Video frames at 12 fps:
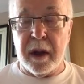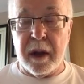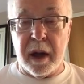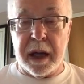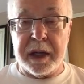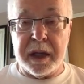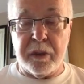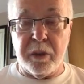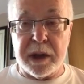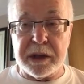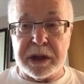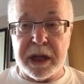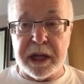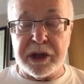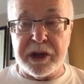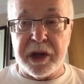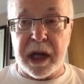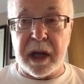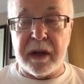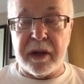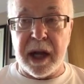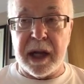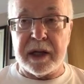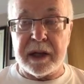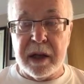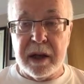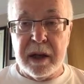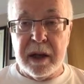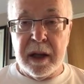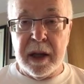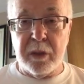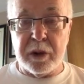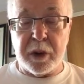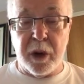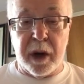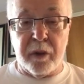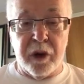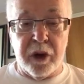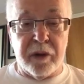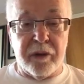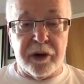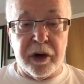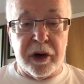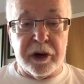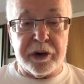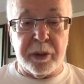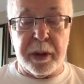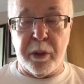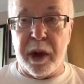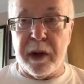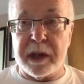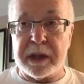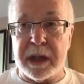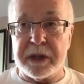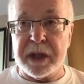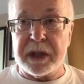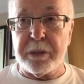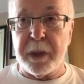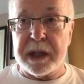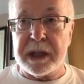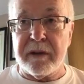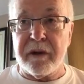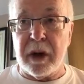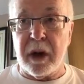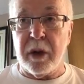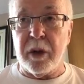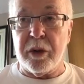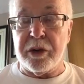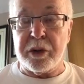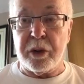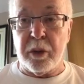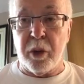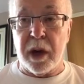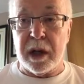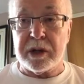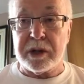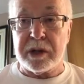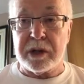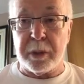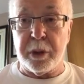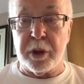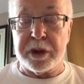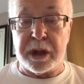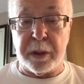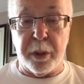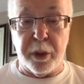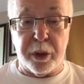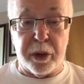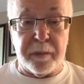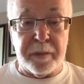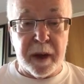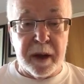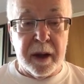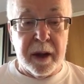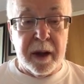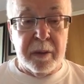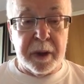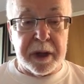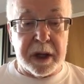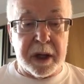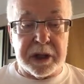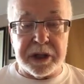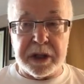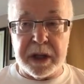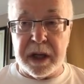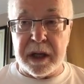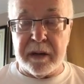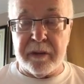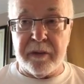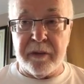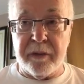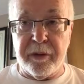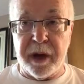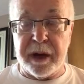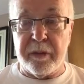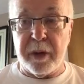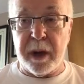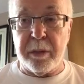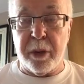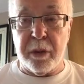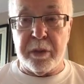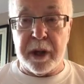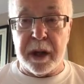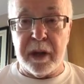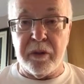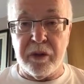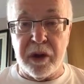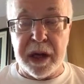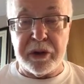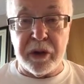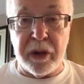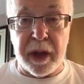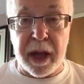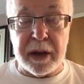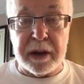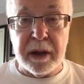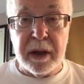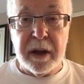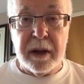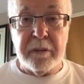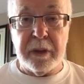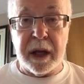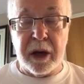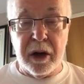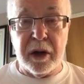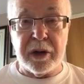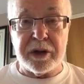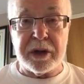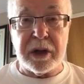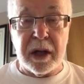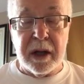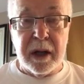I did at one stage think that it was quite wrong for her to be wearing such expensive clothes whilst supporting the poor, but an Argentinian friend of mine put me right on that because